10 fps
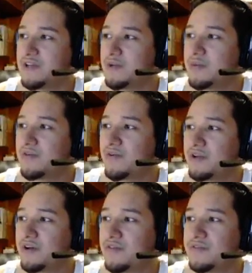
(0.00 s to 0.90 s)
But if all
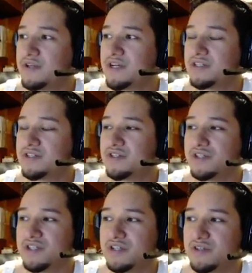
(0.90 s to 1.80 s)
of you guys are using
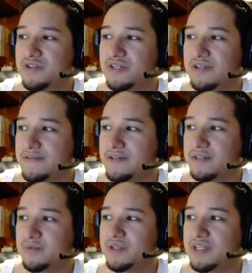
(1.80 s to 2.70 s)
Cheer, you should definitely
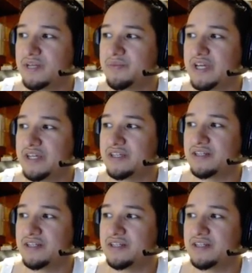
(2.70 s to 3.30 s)
put that back in.